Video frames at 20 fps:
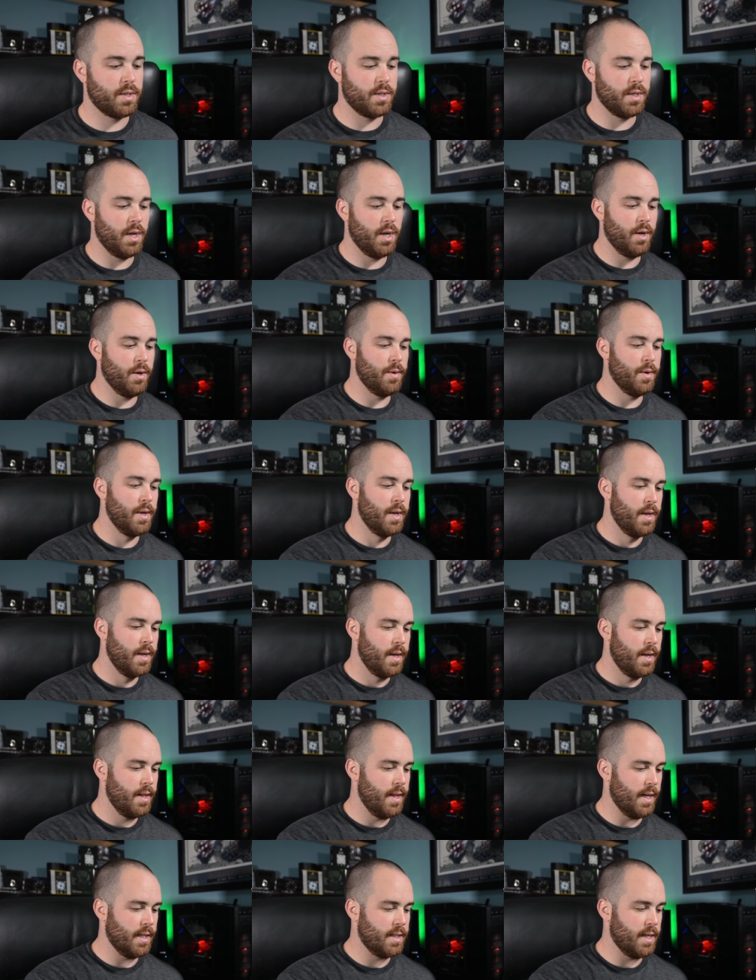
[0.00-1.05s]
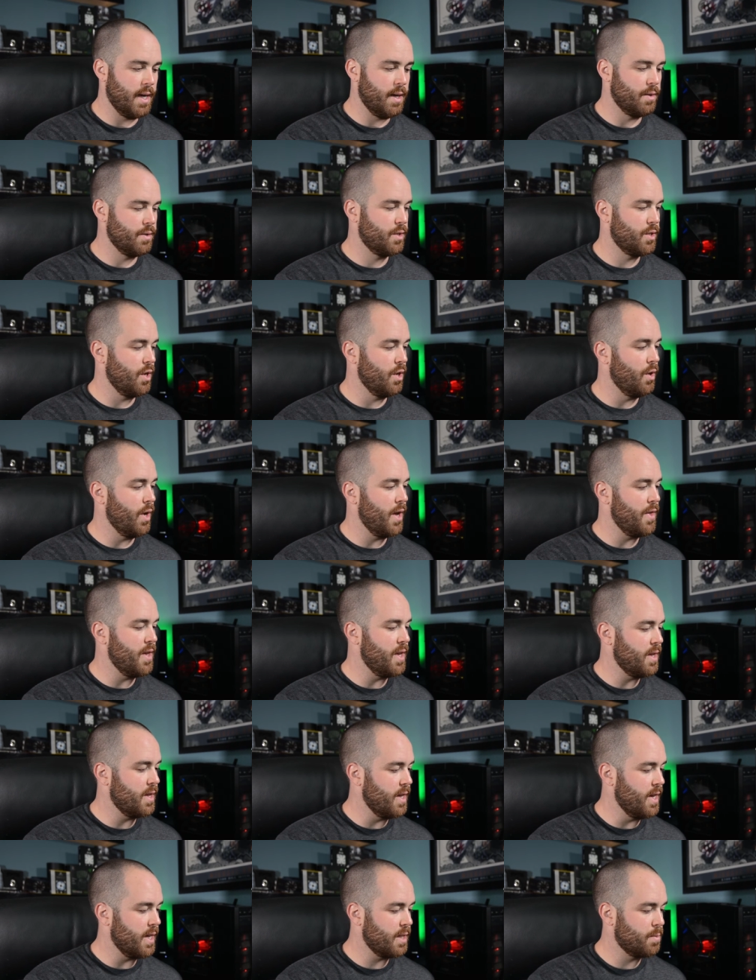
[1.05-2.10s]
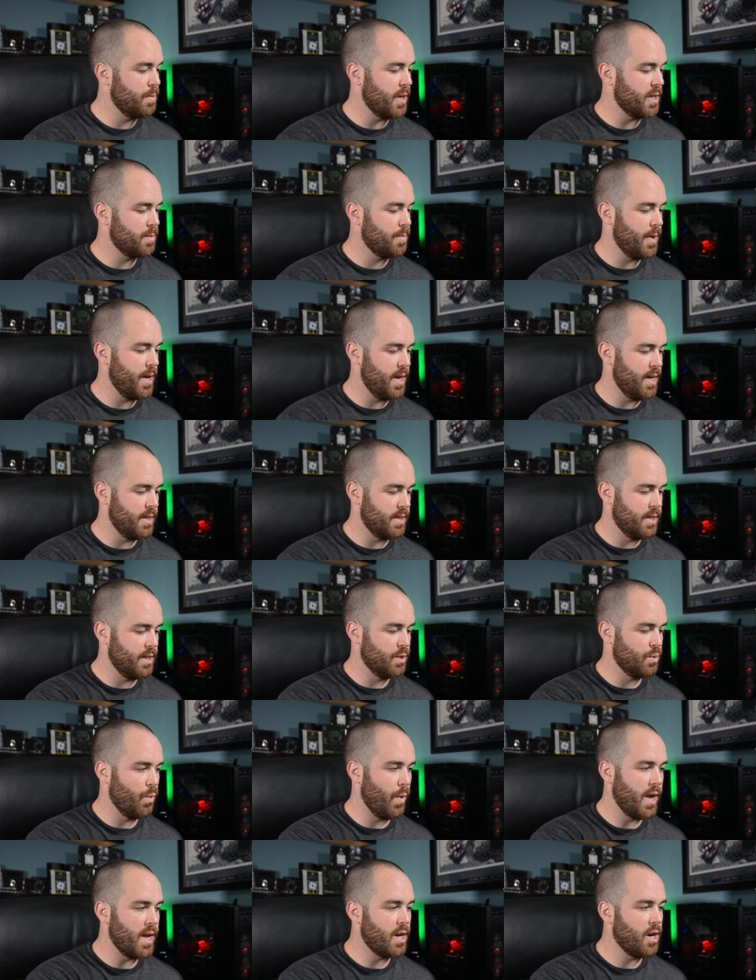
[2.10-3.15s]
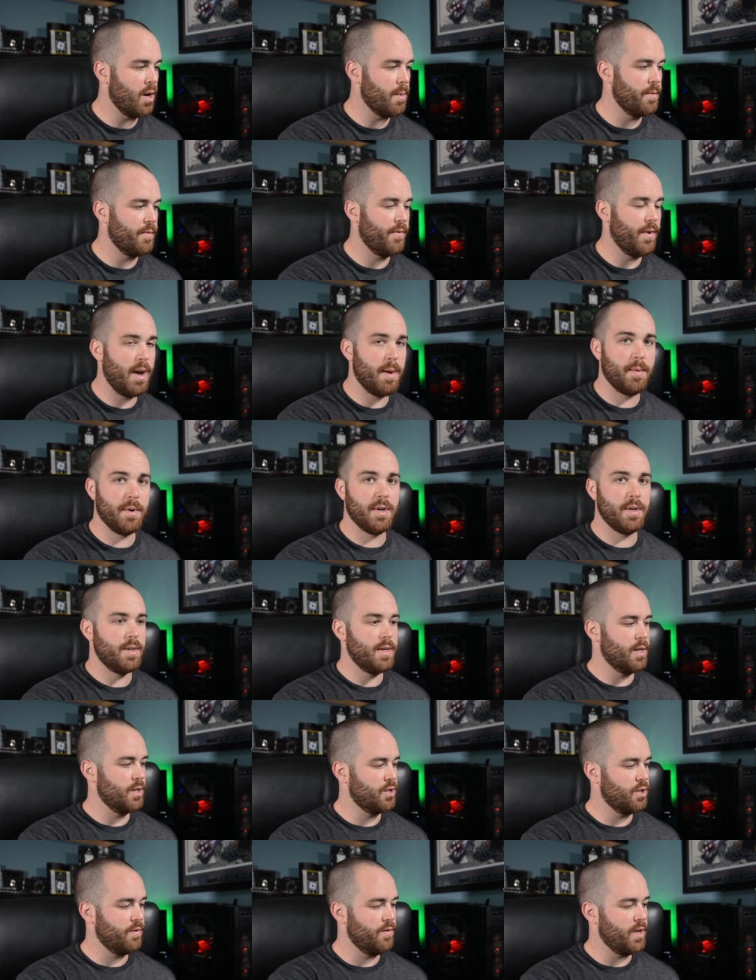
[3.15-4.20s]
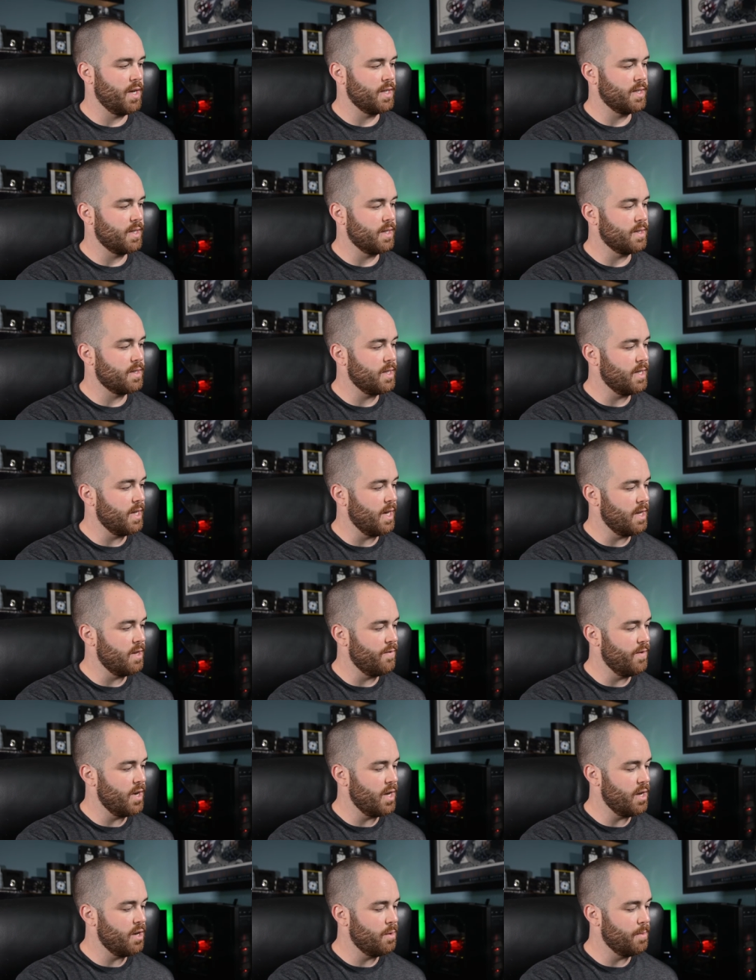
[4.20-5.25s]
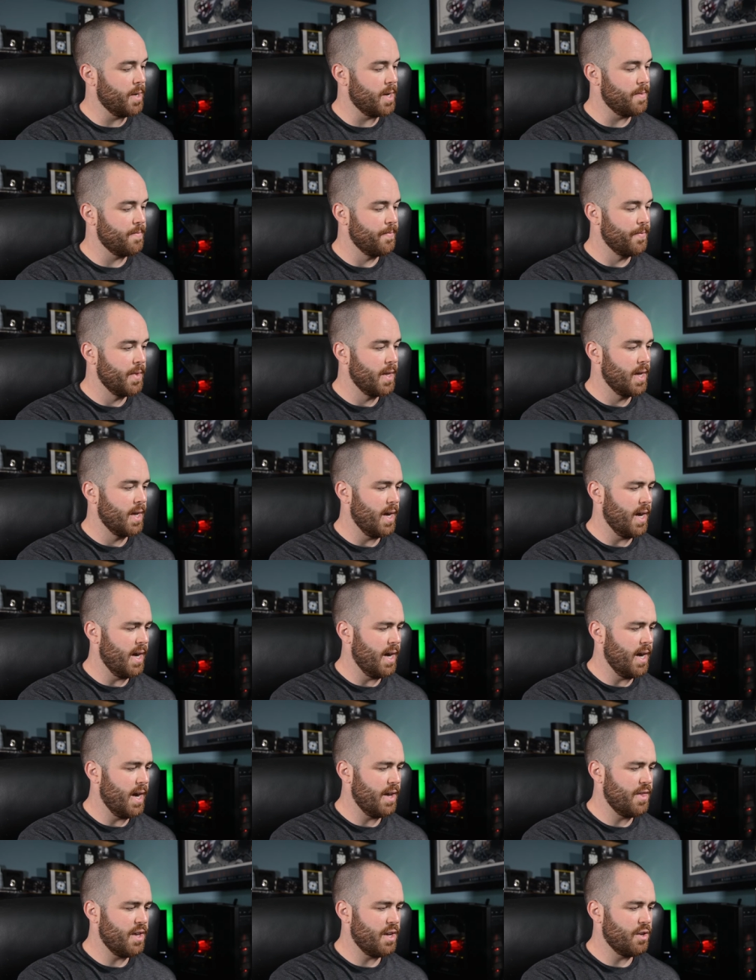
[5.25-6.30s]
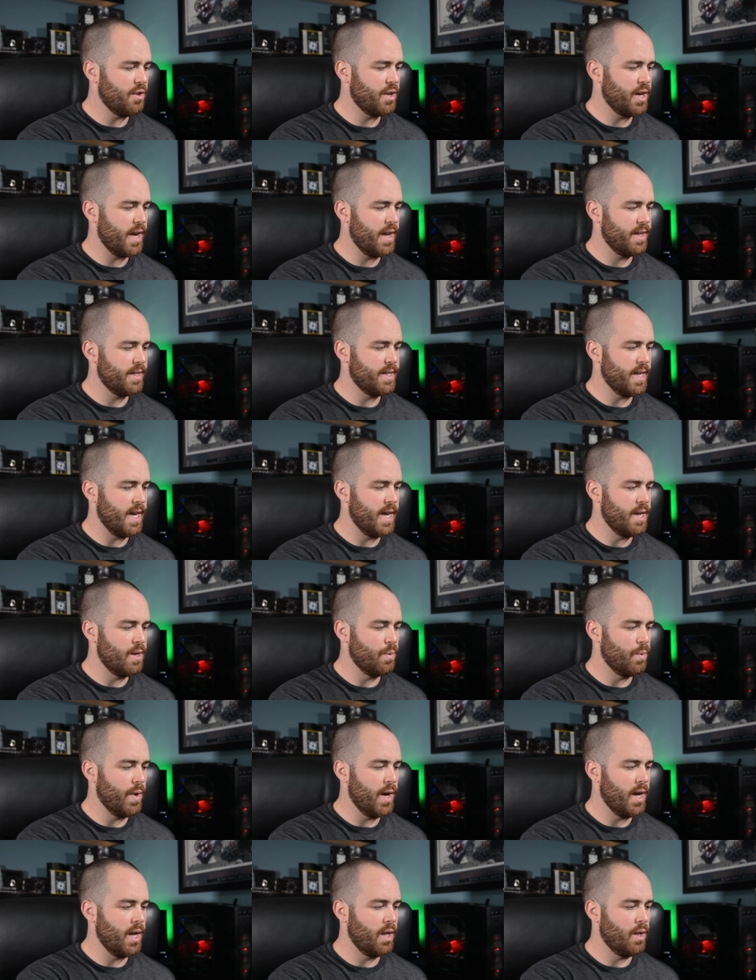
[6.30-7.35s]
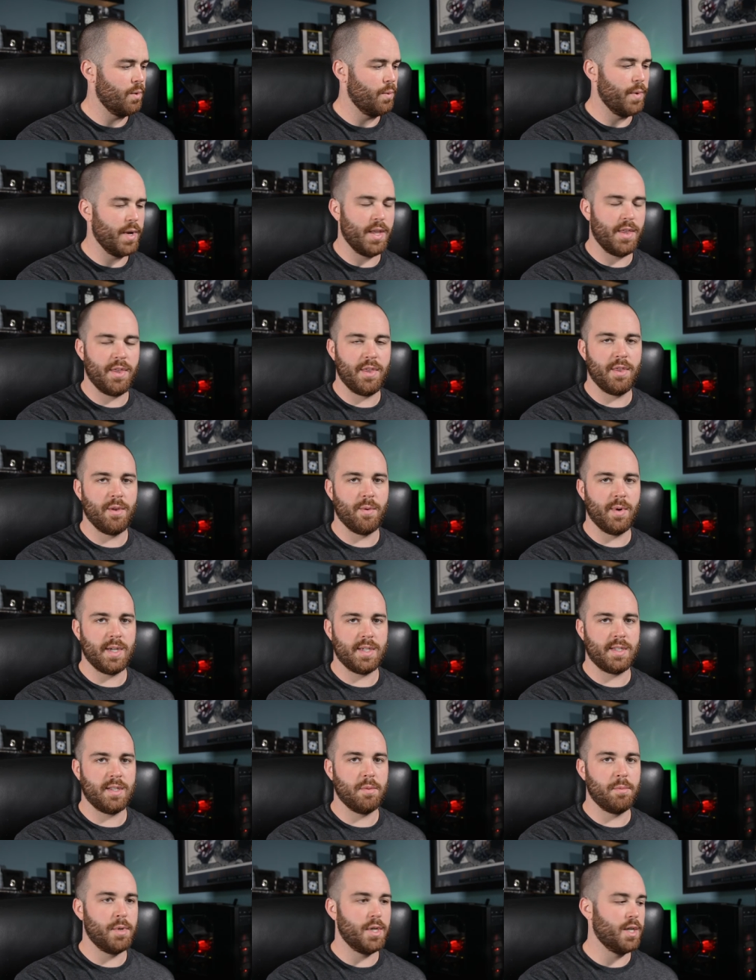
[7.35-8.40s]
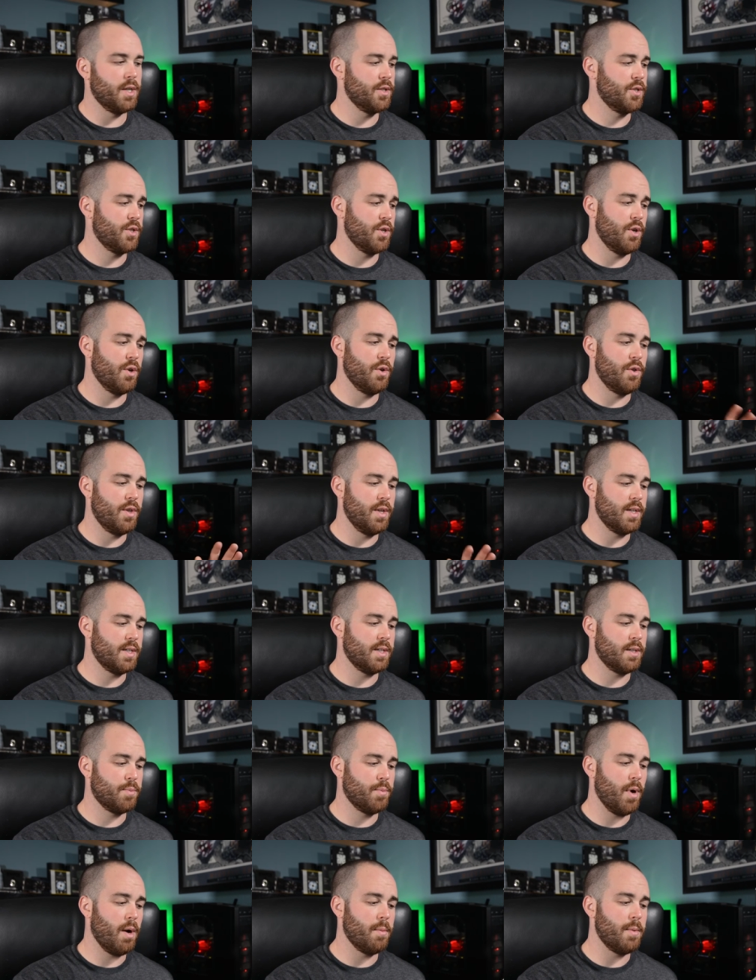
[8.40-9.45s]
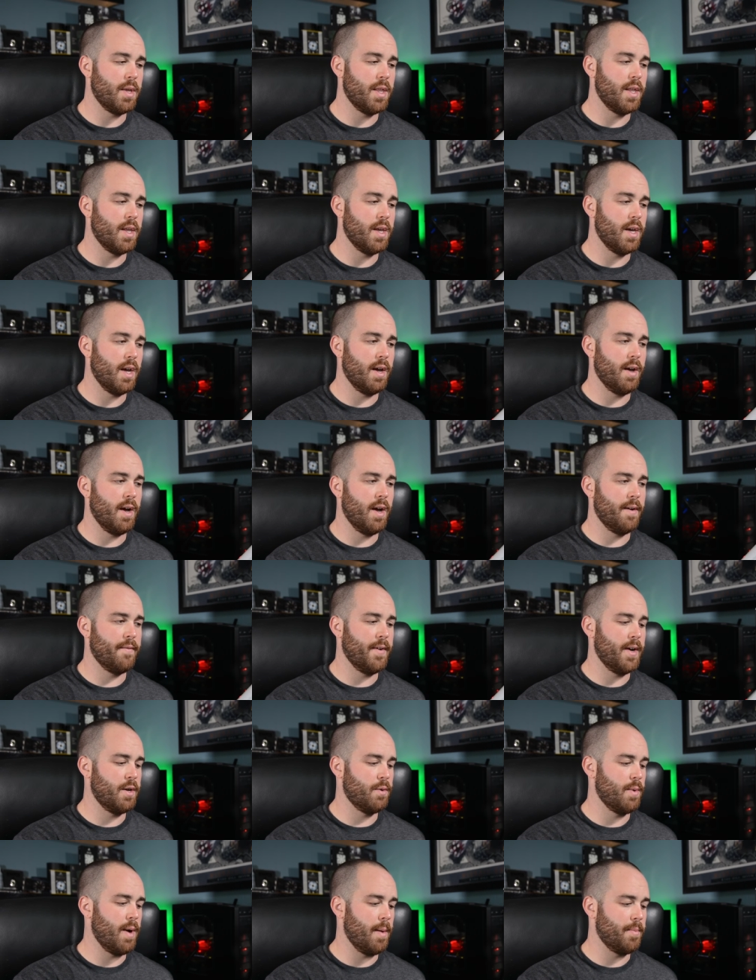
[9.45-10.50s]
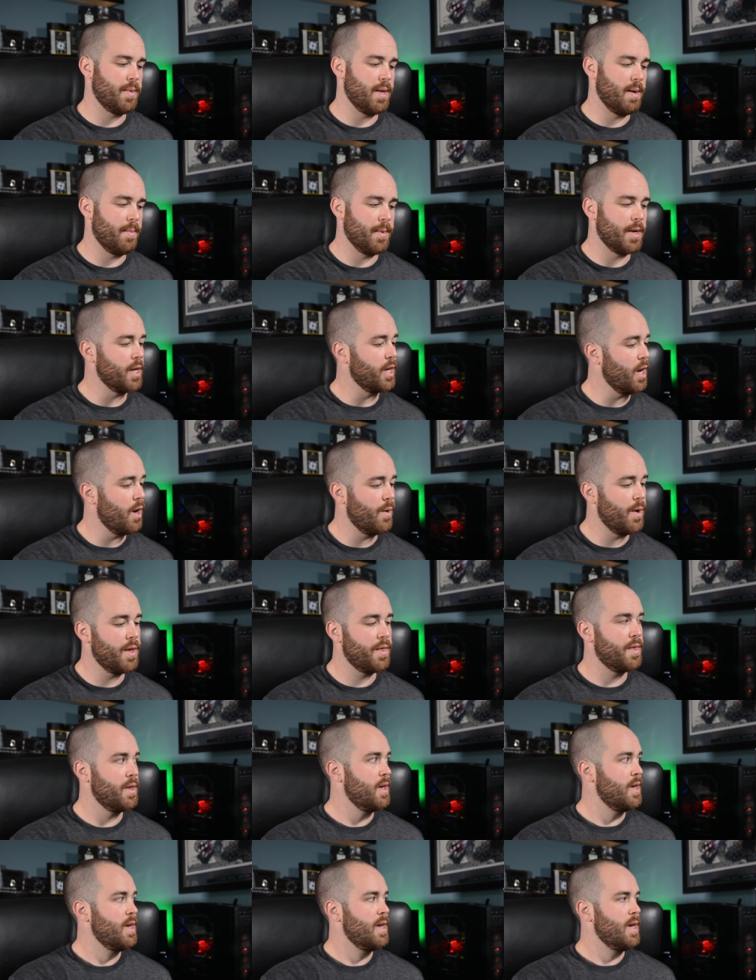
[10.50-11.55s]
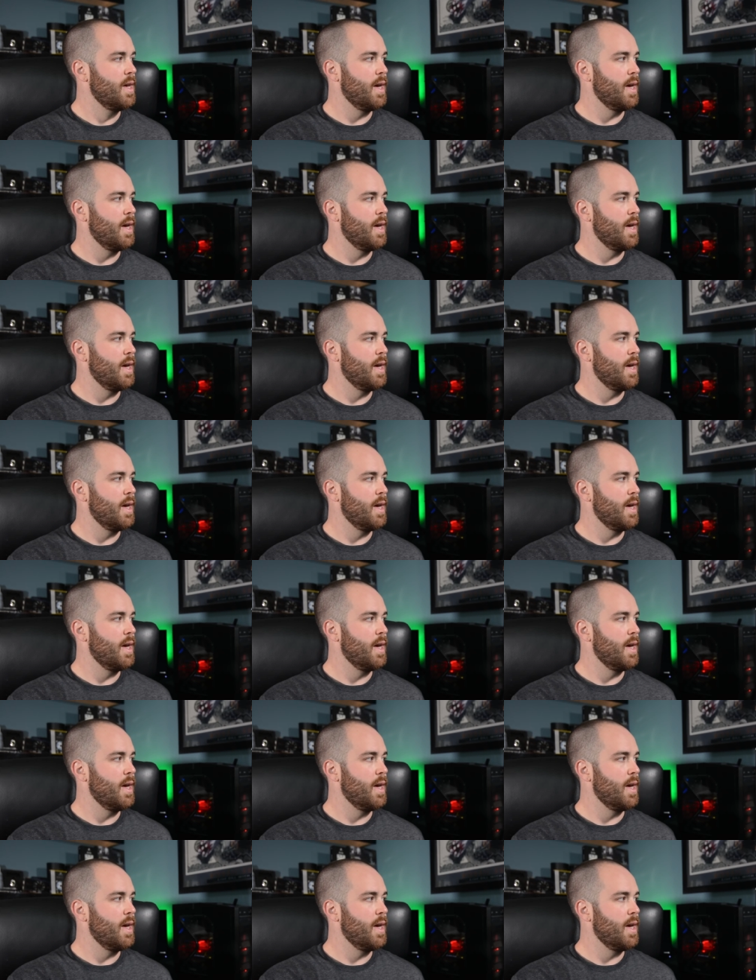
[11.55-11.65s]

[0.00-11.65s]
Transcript: so that's out. So I think the next best bet is this white carbon fiber. Not sure if you guys can see that in the video, but uh, I think it'll kind of tie in well with the rest of the build, so this is probably the uh, vinyl wrap that I'm going to go with.